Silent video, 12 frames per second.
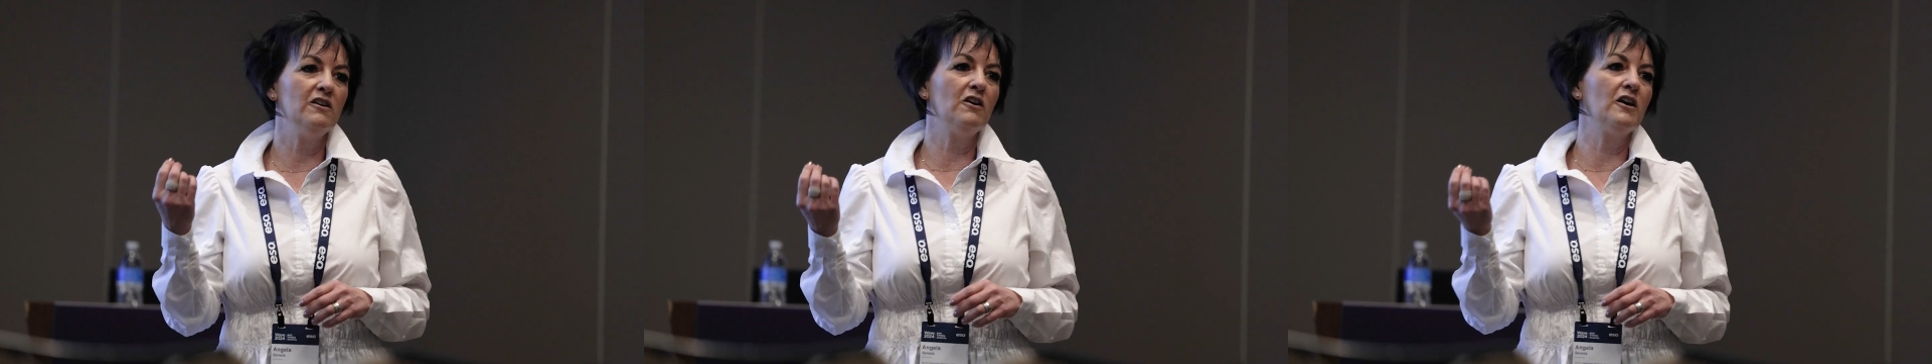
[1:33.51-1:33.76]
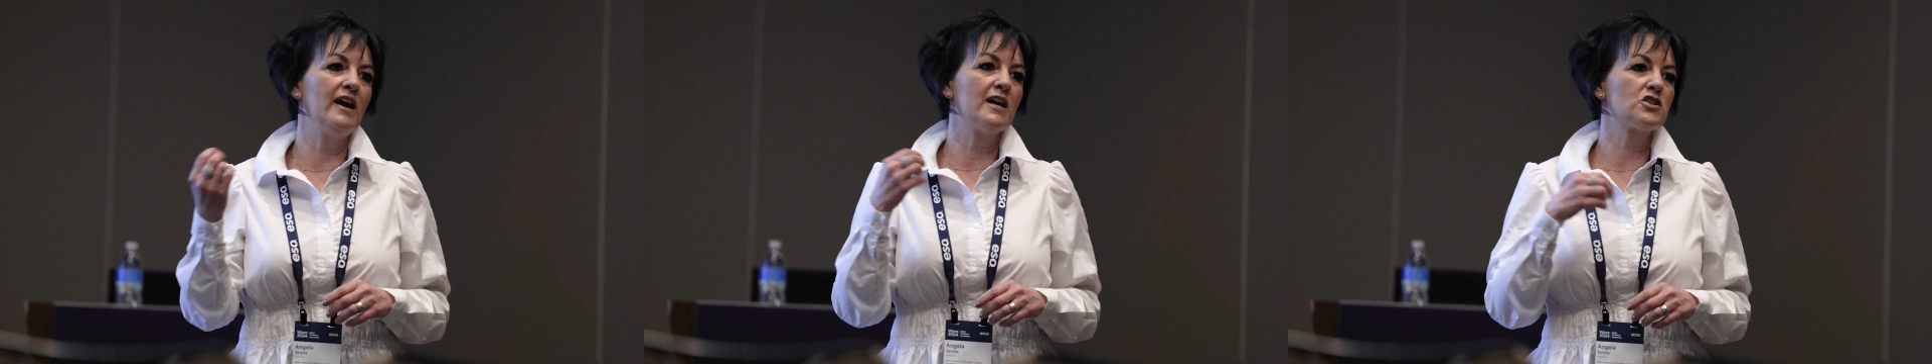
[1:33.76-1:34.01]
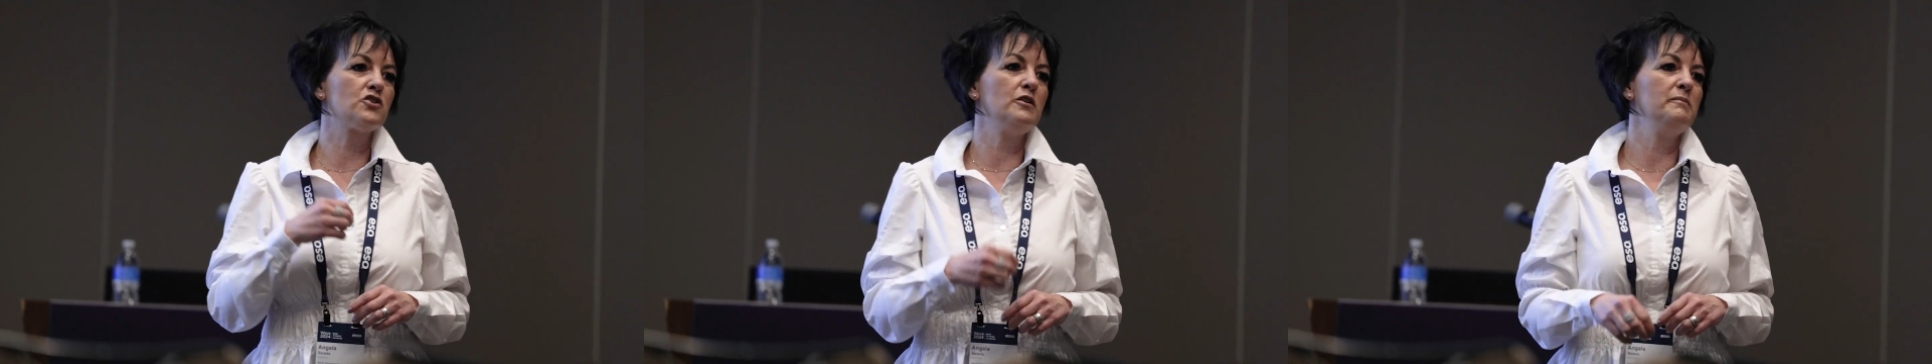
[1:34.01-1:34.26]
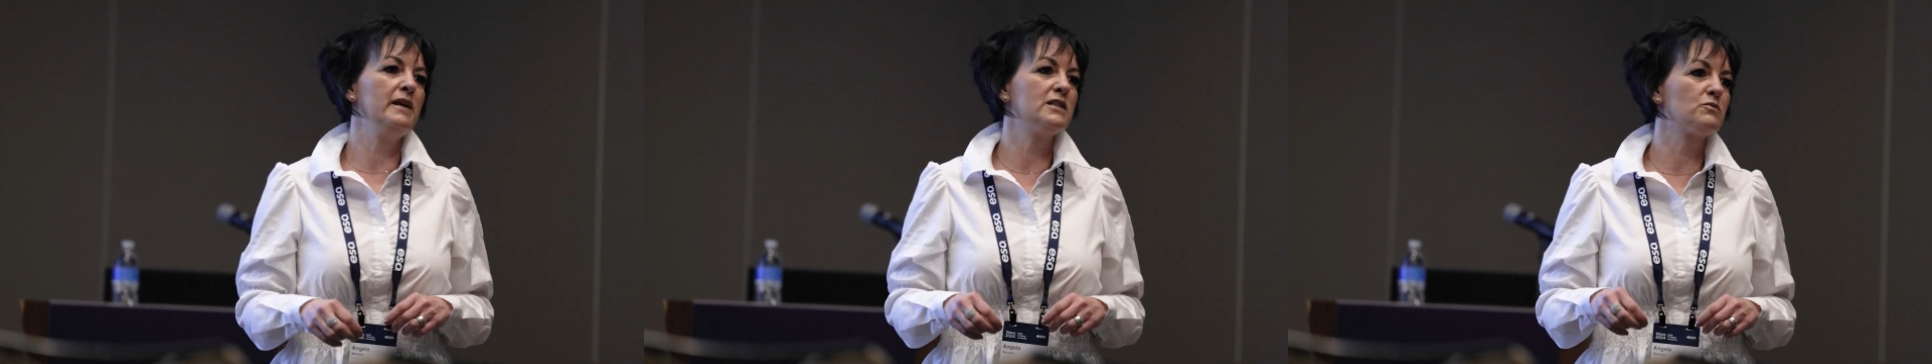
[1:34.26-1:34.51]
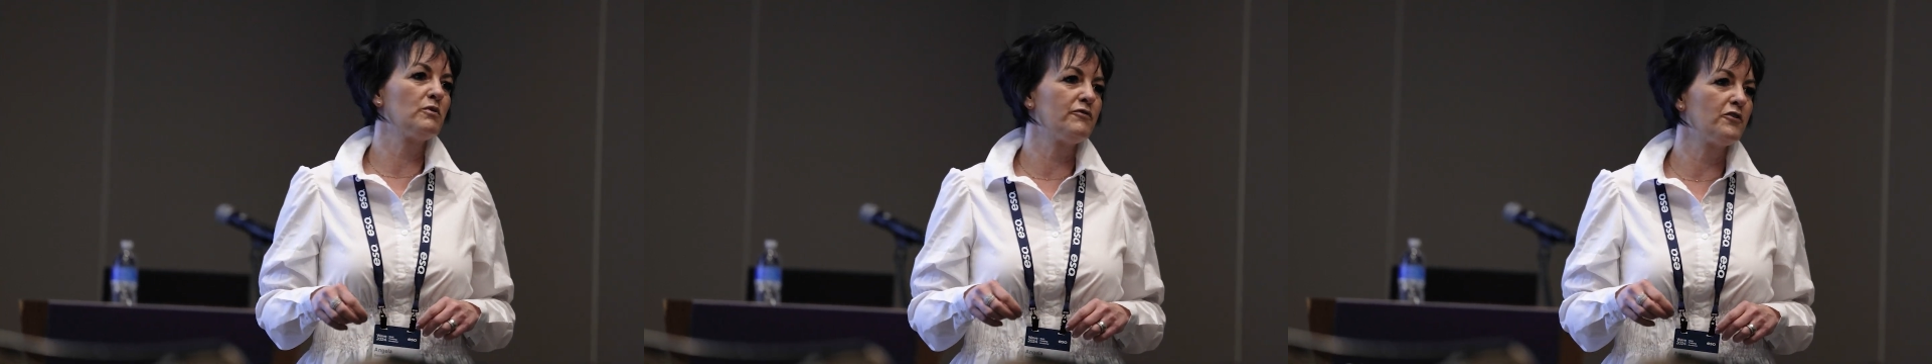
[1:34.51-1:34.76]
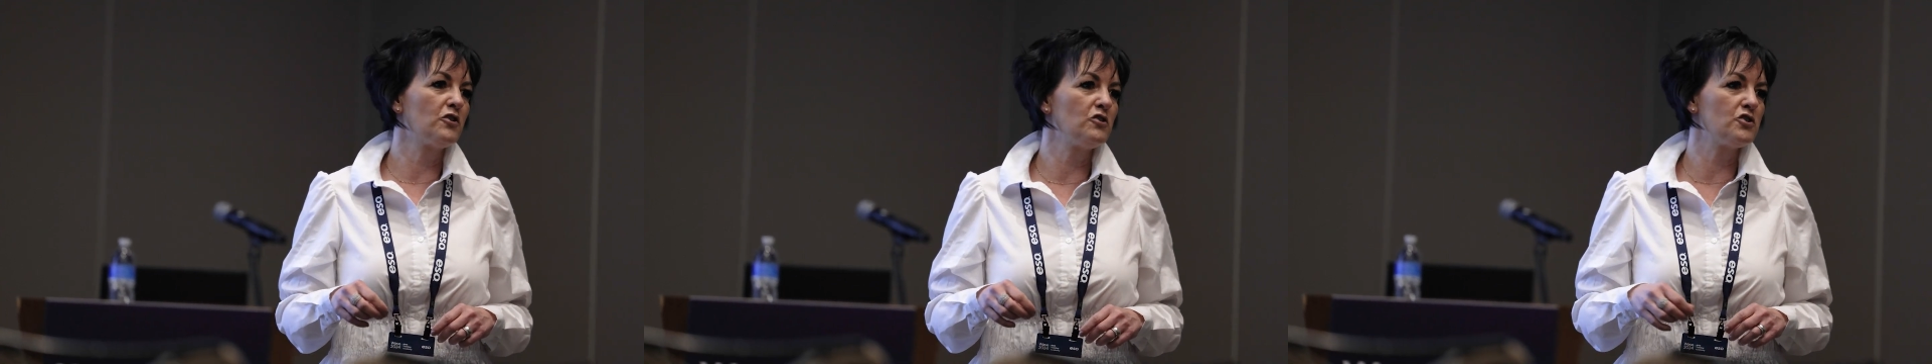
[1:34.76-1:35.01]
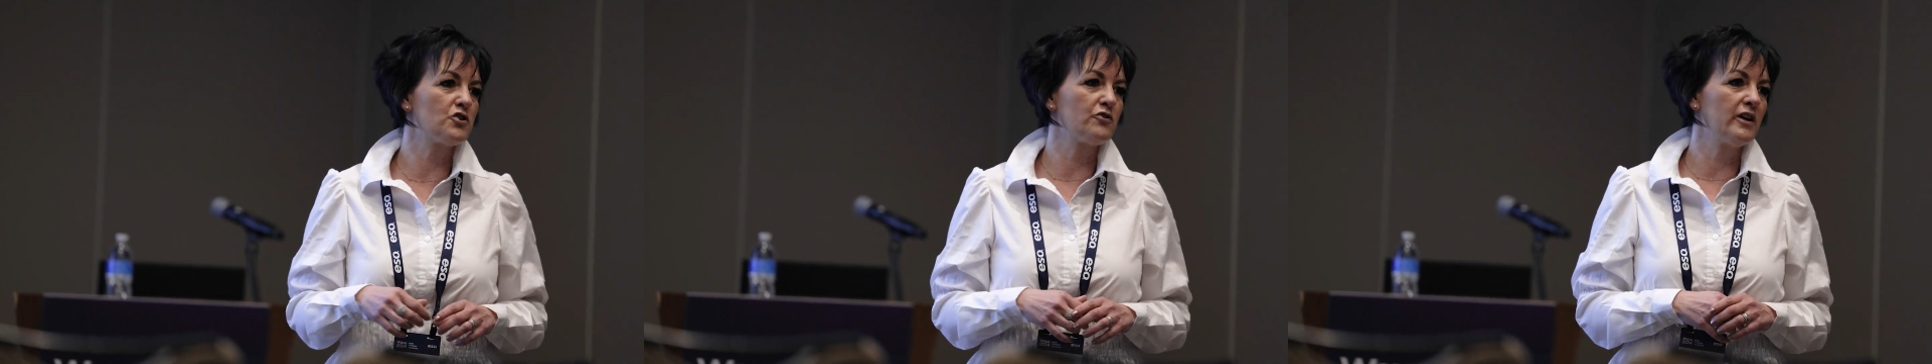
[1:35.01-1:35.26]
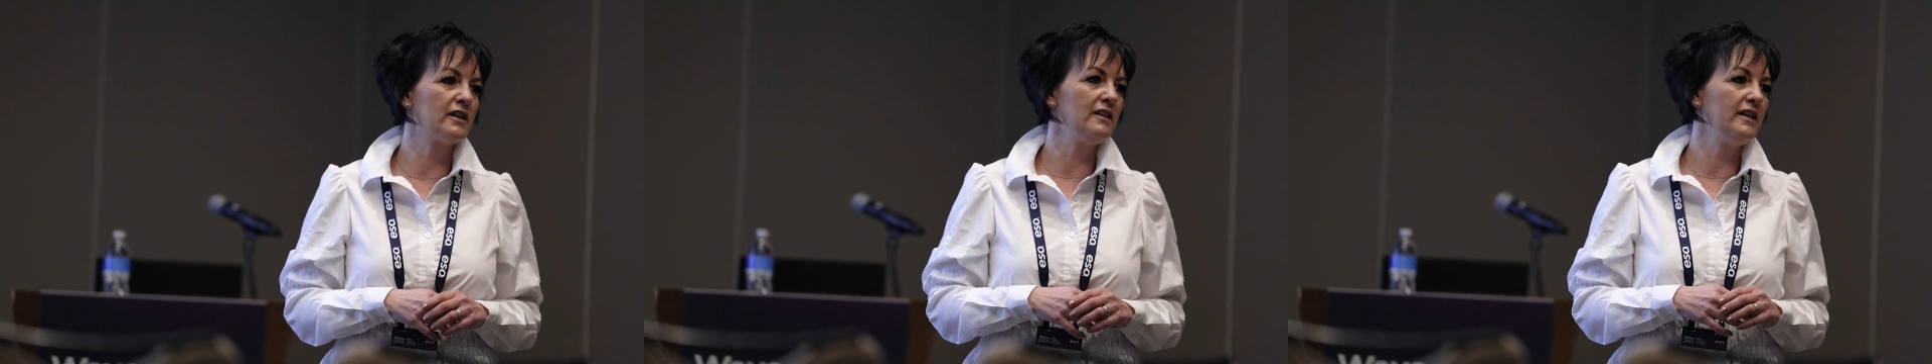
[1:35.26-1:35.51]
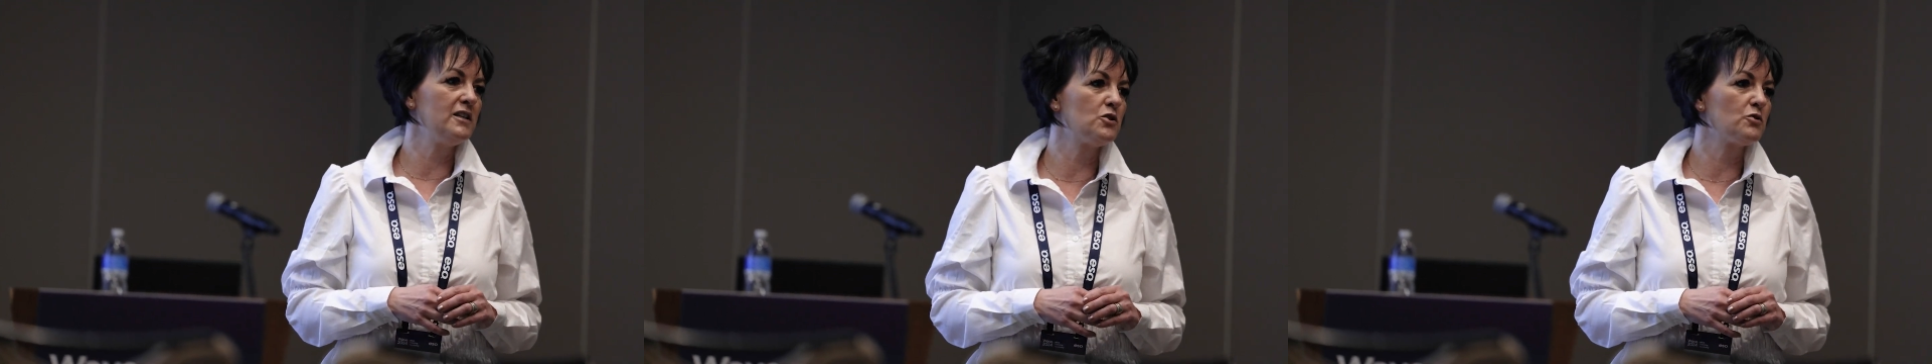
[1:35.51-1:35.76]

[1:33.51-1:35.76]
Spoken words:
to identify any gaps in the system or any